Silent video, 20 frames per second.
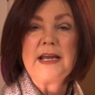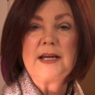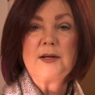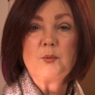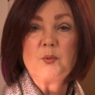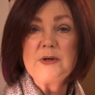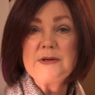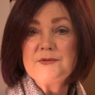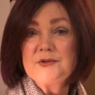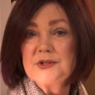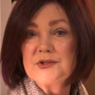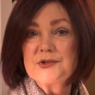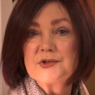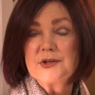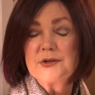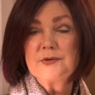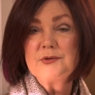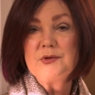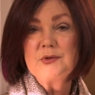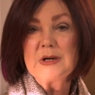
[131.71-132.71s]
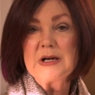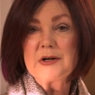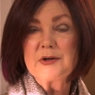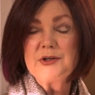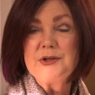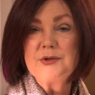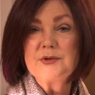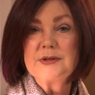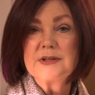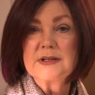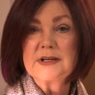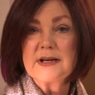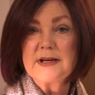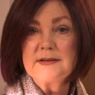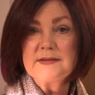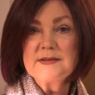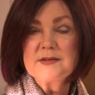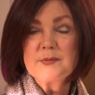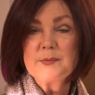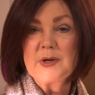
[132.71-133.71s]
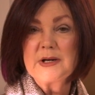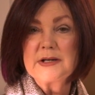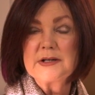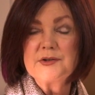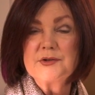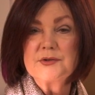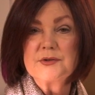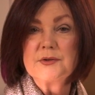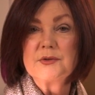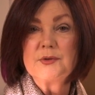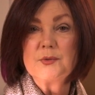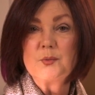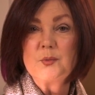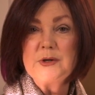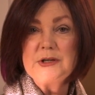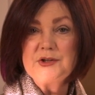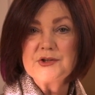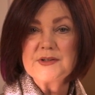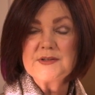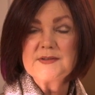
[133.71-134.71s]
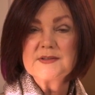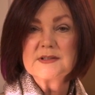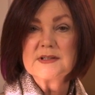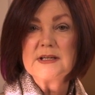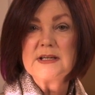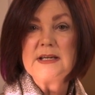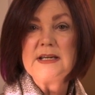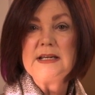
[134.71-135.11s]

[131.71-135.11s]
and we've just shown you how you can customize the widgets